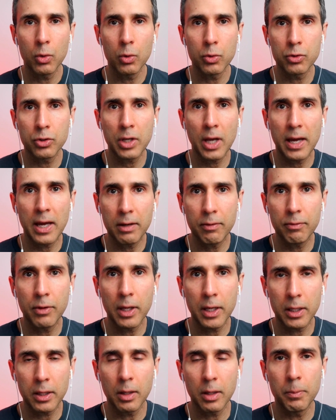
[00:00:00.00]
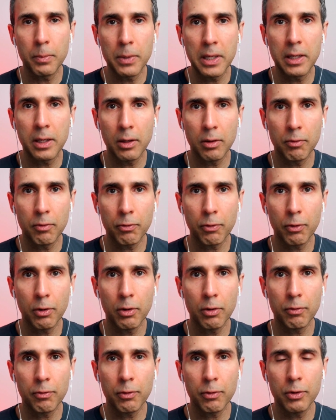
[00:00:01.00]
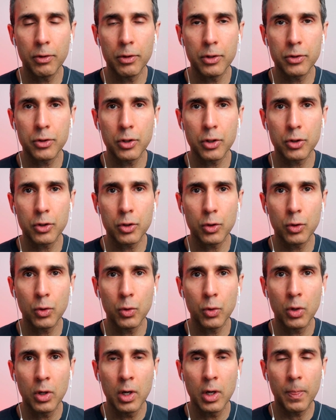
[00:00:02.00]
was kind of like the beacon for this issue.